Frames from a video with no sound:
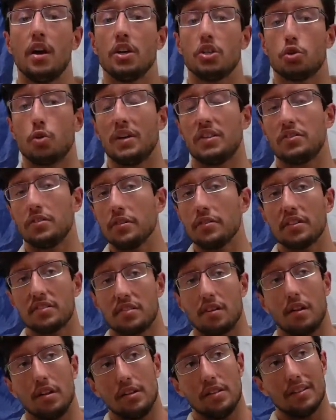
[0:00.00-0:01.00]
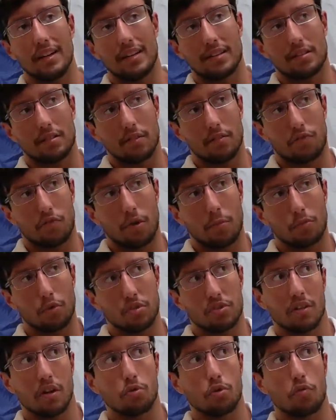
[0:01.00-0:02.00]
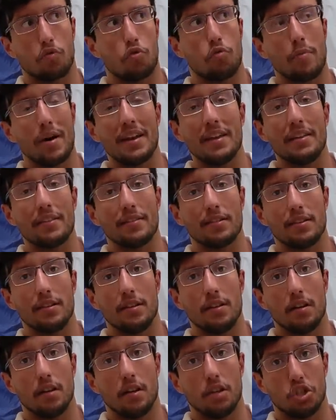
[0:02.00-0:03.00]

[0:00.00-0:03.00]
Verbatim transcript: So it's not necessarily that from the start of humanity,